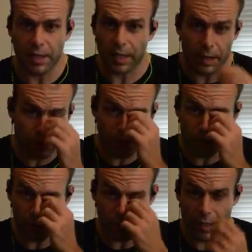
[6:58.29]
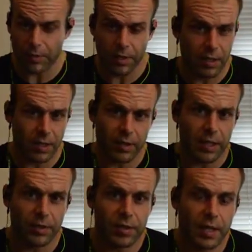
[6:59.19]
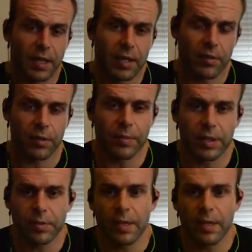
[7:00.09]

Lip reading: I don't have to do that with any other headset. I don't want to mess with